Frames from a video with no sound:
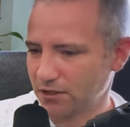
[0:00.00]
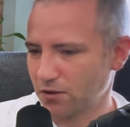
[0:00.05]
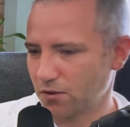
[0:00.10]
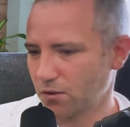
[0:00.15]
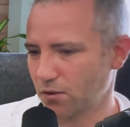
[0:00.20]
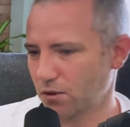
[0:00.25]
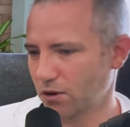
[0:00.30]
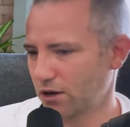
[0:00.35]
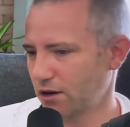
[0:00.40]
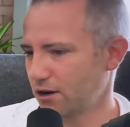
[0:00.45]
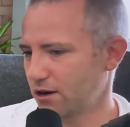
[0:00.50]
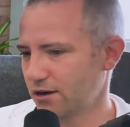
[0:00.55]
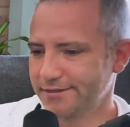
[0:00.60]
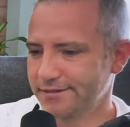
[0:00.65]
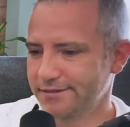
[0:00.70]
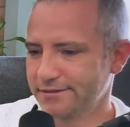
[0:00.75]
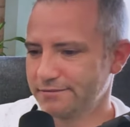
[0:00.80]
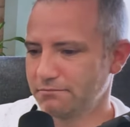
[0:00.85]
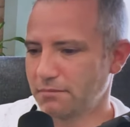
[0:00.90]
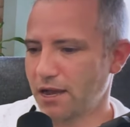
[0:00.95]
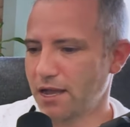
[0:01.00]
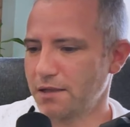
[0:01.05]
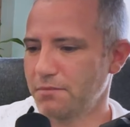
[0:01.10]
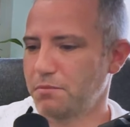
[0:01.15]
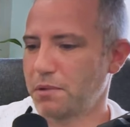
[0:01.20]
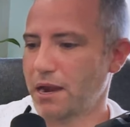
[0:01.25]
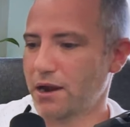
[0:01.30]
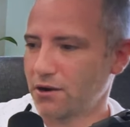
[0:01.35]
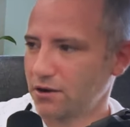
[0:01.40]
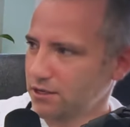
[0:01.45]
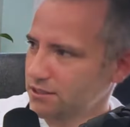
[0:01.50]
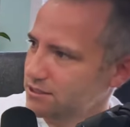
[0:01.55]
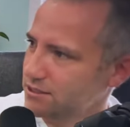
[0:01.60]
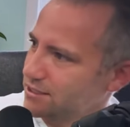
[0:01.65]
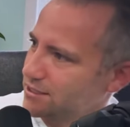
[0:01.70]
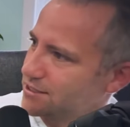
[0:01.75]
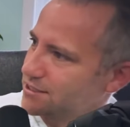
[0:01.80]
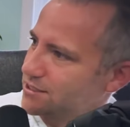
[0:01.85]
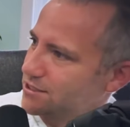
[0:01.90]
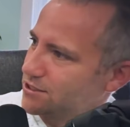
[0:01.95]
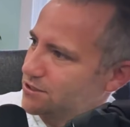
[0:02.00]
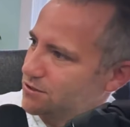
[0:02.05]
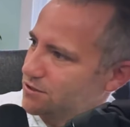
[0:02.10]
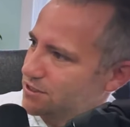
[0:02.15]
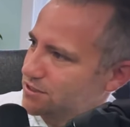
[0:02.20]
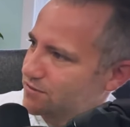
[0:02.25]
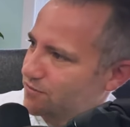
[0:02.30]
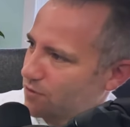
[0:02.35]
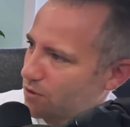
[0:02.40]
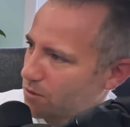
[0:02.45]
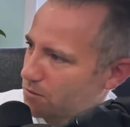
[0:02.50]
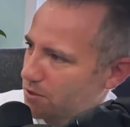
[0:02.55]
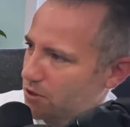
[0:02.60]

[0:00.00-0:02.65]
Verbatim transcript: or my parents need to do this for me,